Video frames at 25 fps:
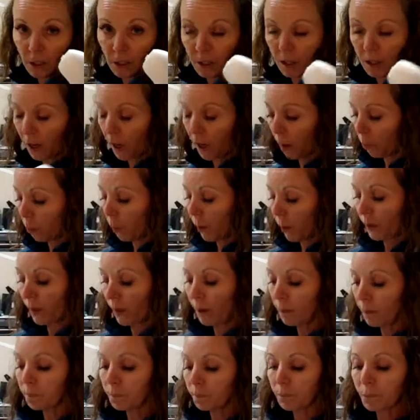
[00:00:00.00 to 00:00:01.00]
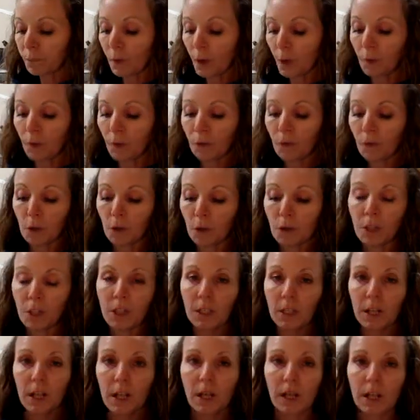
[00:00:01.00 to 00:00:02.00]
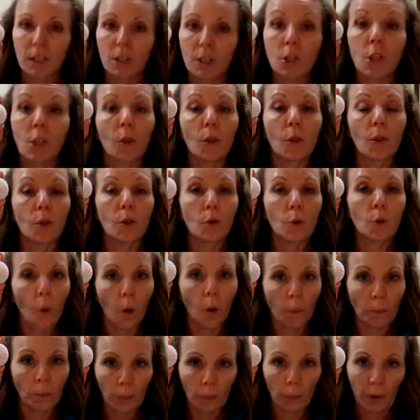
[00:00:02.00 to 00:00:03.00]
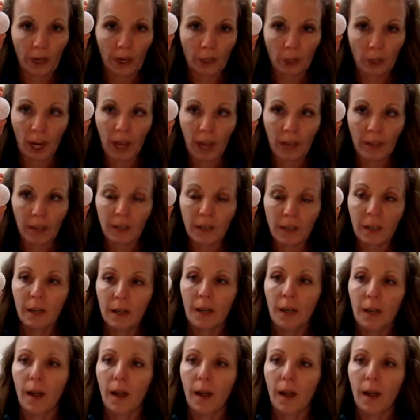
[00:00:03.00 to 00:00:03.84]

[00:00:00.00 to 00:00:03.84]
heads that come with it. First is the normal brush head.